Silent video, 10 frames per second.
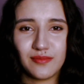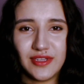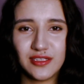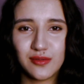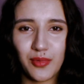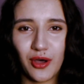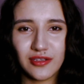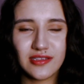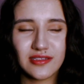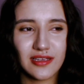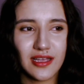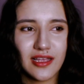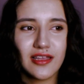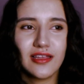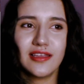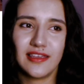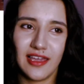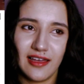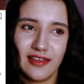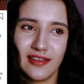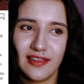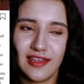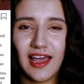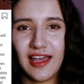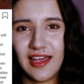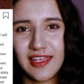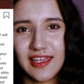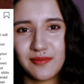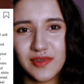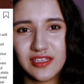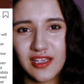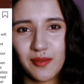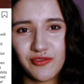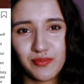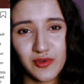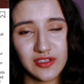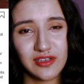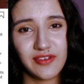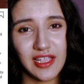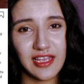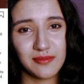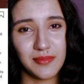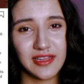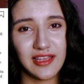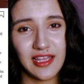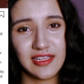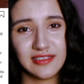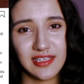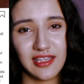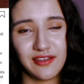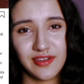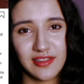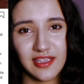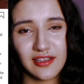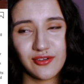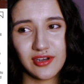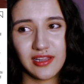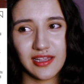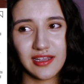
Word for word: from this post. Yeah, I am the type of person if I get mad, I say everything or